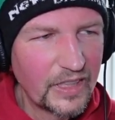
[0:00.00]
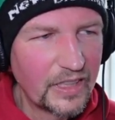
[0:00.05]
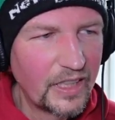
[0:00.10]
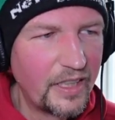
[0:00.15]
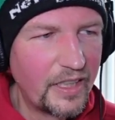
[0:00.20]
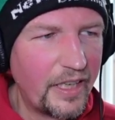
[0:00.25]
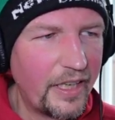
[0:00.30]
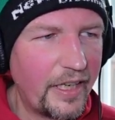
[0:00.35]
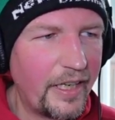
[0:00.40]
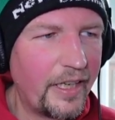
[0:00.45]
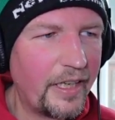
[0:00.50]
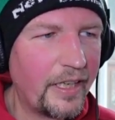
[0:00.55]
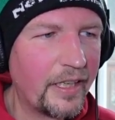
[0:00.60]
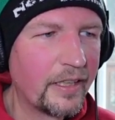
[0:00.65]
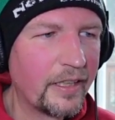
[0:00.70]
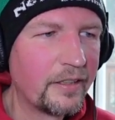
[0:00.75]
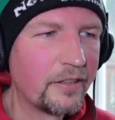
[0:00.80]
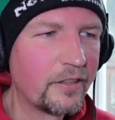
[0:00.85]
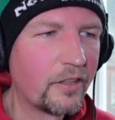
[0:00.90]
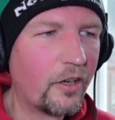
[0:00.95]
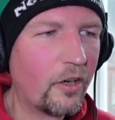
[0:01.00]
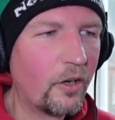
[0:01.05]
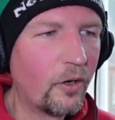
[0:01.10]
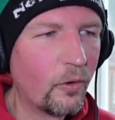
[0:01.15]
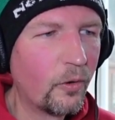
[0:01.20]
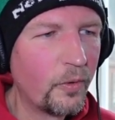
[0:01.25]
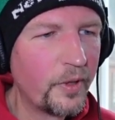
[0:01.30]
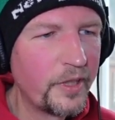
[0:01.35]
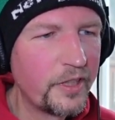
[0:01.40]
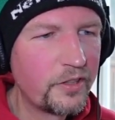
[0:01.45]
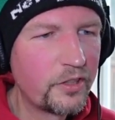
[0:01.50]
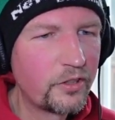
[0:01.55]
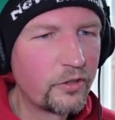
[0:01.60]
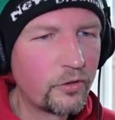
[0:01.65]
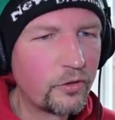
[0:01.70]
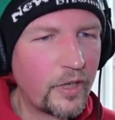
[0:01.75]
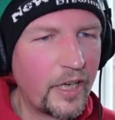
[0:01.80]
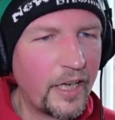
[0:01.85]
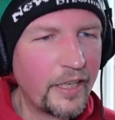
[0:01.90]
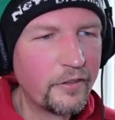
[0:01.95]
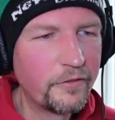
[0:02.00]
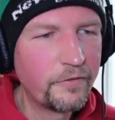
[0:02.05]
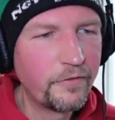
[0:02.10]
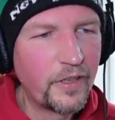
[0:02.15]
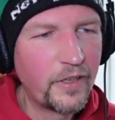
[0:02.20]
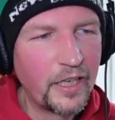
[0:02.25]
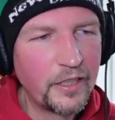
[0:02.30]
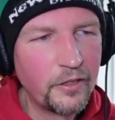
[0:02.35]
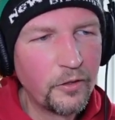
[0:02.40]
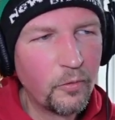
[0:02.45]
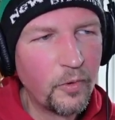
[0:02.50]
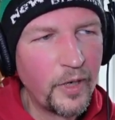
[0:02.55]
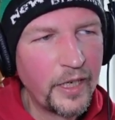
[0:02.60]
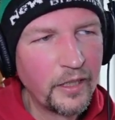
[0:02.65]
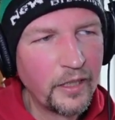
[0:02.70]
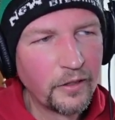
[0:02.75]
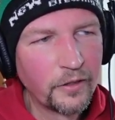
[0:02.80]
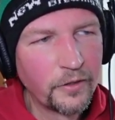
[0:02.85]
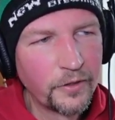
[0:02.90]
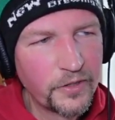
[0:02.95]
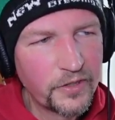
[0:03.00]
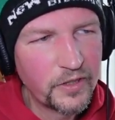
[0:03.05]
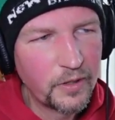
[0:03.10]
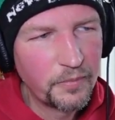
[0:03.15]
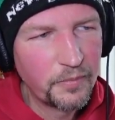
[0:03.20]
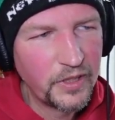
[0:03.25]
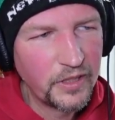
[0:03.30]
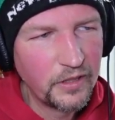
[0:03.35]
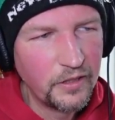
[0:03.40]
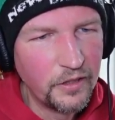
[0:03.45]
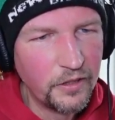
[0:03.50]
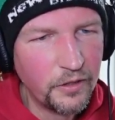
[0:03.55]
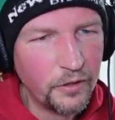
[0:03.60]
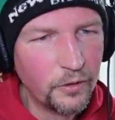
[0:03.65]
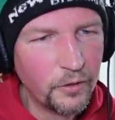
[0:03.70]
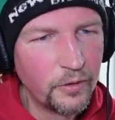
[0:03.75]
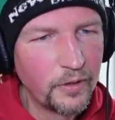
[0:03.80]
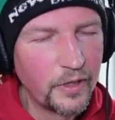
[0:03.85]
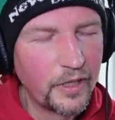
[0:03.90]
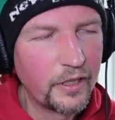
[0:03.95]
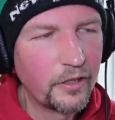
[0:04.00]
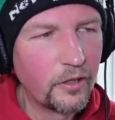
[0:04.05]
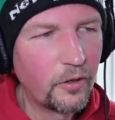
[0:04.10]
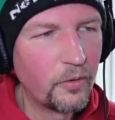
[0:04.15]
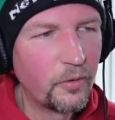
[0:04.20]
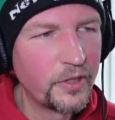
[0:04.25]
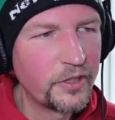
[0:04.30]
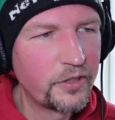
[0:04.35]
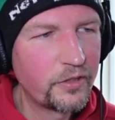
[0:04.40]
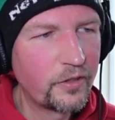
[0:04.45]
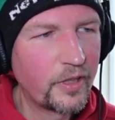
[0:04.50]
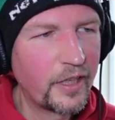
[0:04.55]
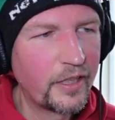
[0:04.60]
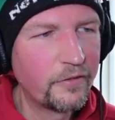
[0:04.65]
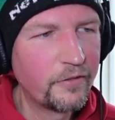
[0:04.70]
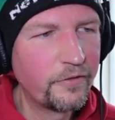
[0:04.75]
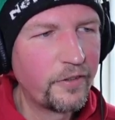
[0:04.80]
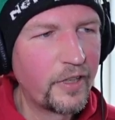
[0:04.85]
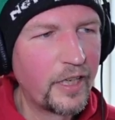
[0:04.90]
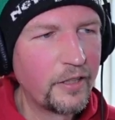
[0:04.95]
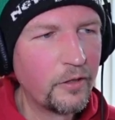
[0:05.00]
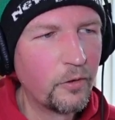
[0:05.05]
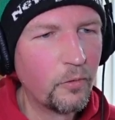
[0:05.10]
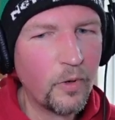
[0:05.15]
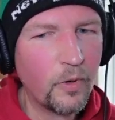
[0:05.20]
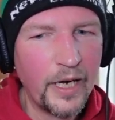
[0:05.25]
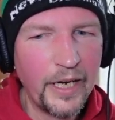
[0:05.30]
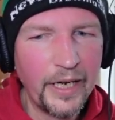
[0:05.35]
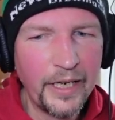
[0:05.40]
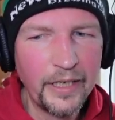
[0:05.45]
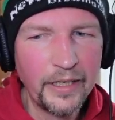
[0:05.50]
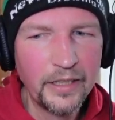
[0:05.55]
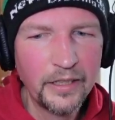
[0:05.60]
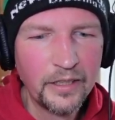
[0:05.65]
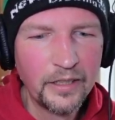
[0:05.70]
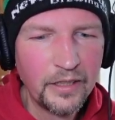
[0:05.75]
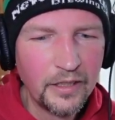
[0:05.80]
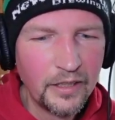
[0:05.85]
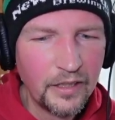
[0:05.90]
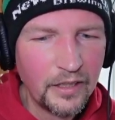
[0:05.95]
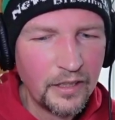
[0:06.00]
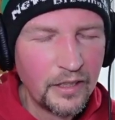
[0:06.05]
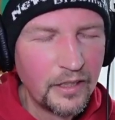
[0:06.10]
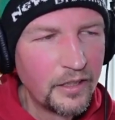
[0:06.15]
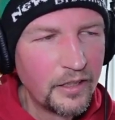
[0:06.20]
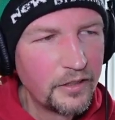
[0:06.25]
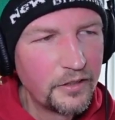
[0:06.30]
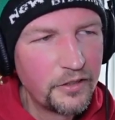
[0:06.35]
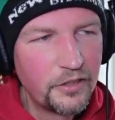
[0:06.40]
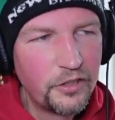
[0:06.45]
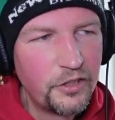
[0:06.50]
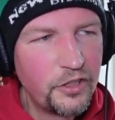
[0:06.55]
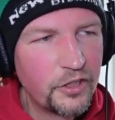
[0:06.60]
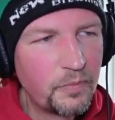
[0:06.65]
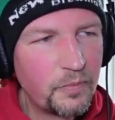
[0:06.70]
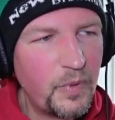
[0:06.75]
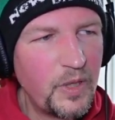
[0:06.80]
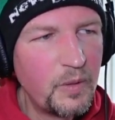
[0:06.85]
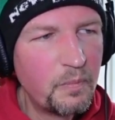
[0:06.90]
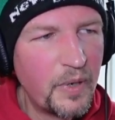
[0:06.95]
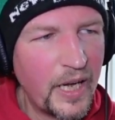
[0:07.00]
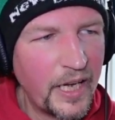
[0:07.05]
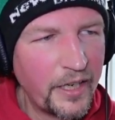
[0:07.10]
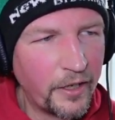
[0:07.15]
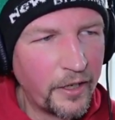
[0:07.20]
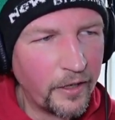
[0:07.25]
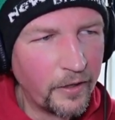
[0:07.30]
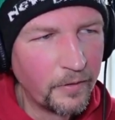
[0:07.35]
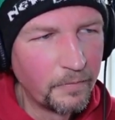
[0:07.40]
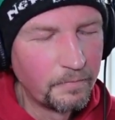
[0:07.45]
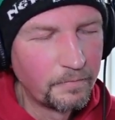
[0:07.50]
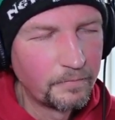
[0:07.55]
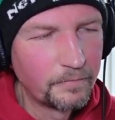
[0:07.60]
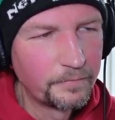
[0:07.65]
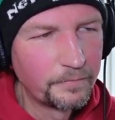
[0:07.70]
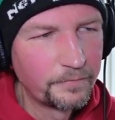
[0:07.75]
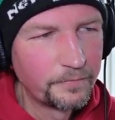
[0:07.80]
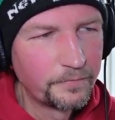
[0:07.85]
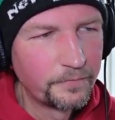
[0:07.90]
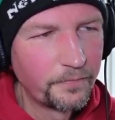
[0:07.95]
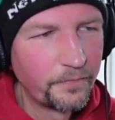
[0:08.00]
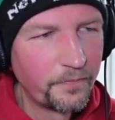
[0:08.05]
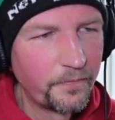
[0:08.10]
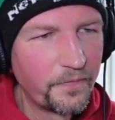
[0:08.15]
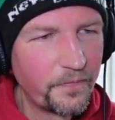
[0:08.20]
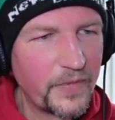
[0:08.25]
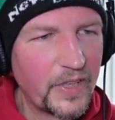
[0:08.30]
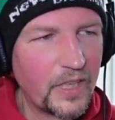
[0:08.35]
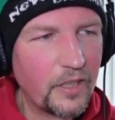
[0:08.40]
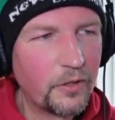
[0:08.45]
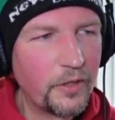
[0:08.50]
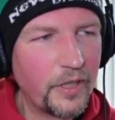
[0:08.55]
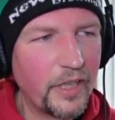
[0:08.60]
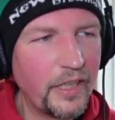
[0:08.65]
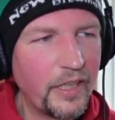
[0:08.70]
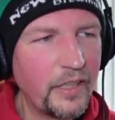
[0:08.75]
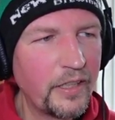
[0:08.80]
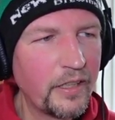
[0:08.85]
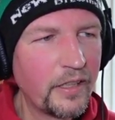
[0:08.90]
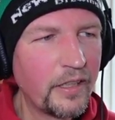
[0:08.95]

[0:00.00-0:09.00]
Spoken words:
and always try to find a way to learn something new and always try to find a way to just be better. Okay.